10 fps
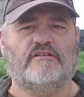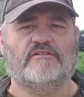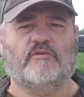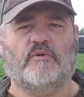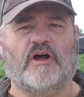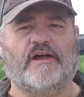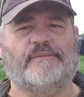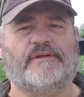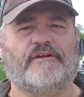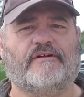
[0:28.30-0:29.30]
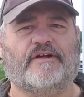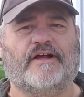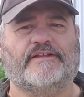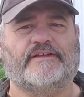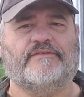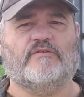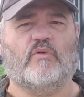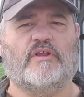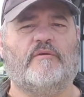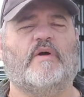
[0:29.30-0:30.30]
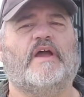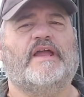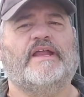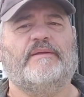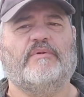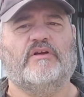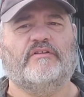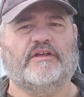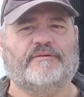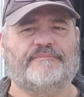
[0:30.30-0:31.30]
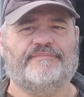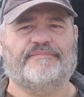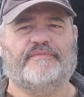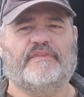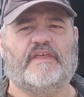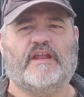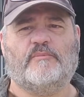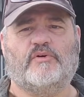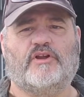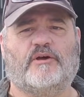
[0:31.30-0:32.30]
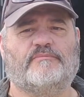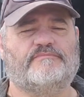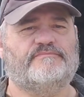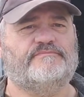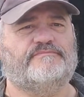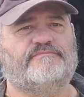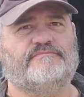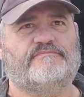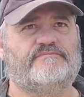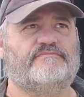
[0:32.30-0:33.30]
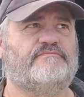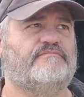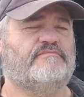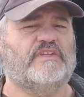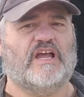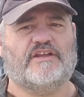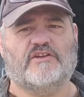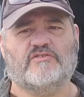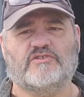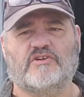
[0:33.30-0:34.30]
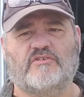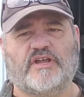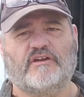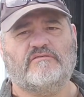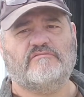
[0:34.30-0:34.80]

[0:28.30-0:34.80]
So behind me here I got this 40 by 80 building that I put up 9 years ago now,